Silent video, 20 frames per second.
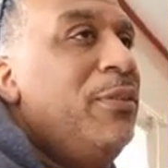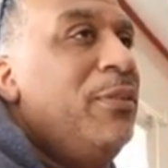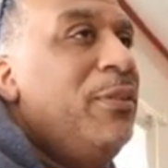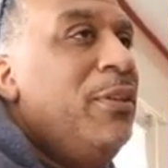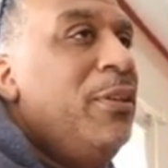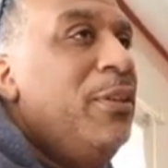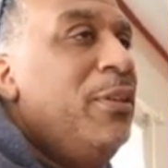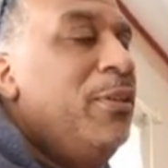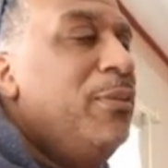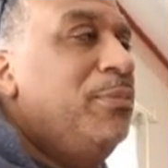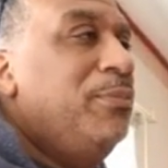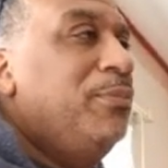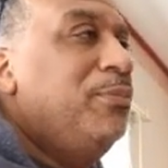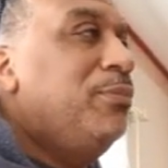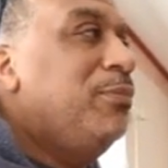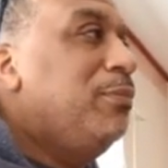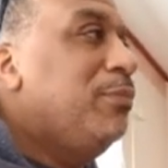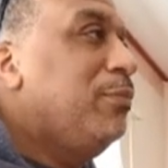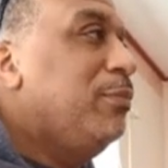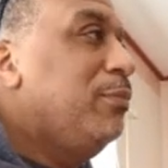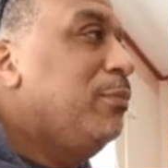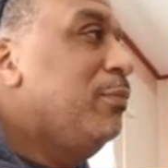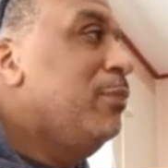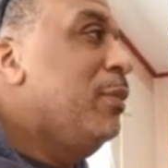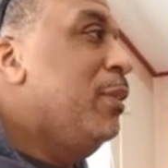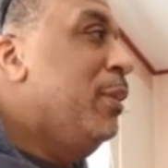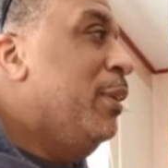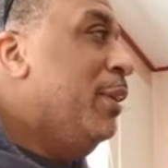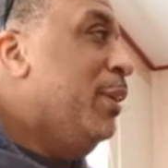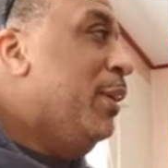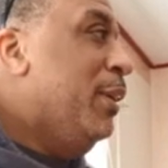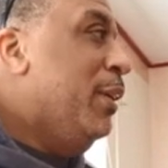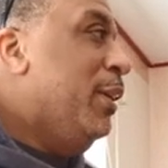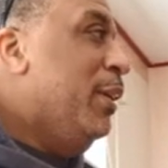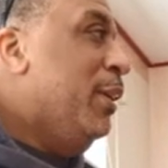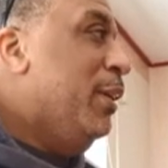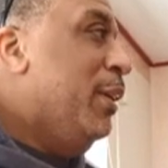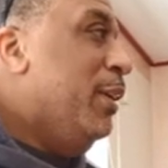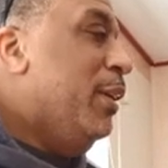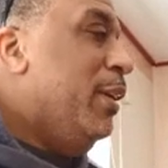You know, um,
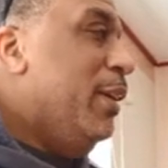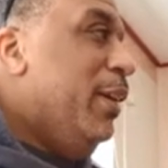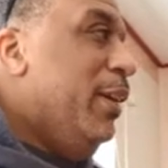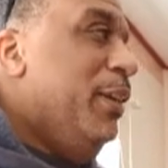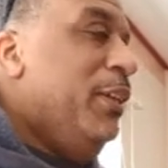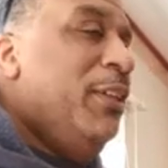uh,